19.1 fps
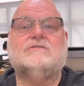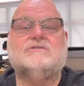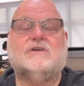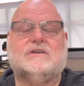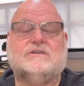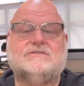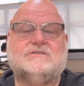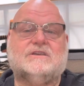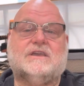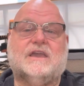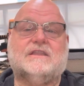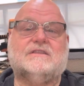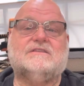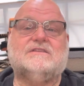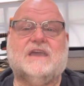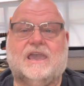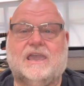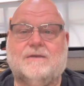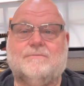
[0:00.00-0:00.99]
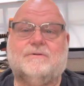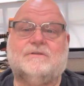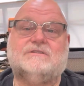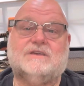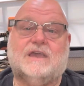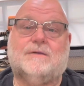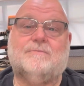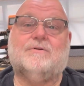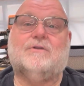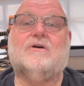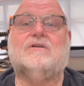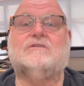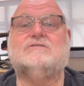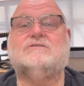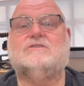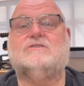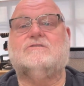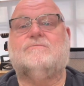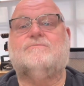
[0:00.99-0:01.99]
so I used to get tape and tape it on
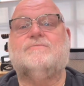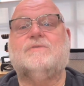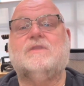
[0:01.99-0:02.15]
too.